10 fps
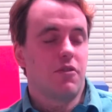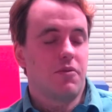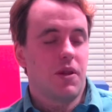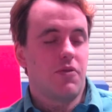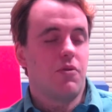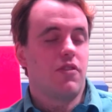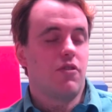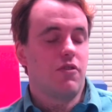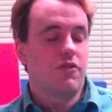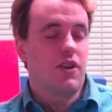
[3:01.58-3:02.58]
attempts with
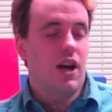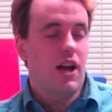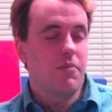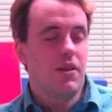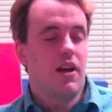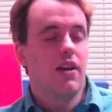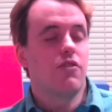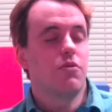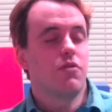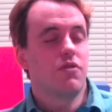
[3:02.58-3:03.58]
sort of
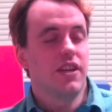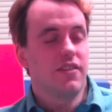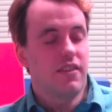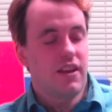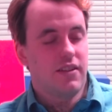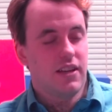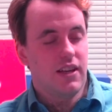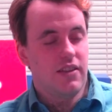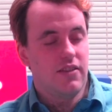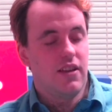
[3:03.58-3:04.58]
timelines, with resetting
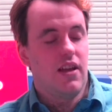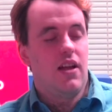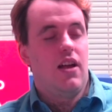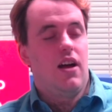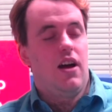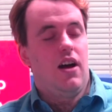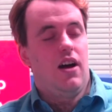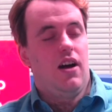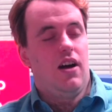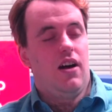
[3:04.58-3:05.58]
it,
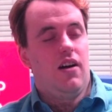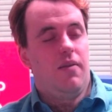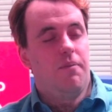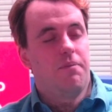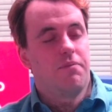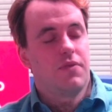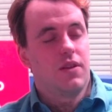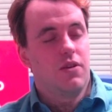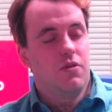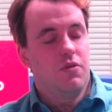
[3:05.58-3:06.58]
um,
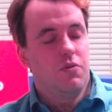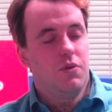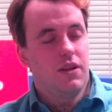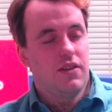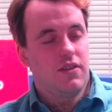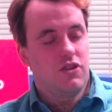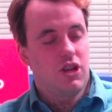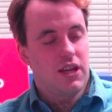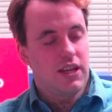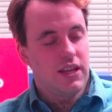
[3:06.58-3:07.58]
with
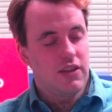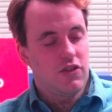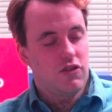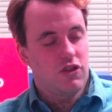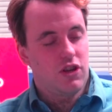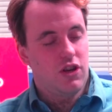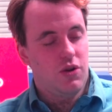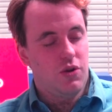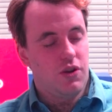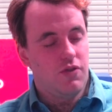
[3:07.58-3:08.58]
checking its
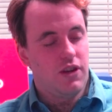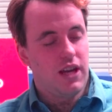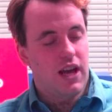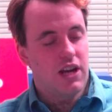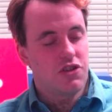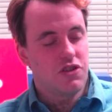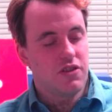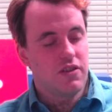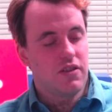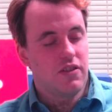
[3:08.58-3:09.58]
code and
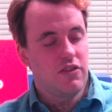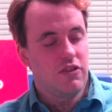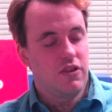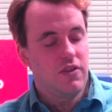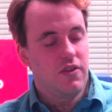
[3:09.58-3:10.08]
reactions,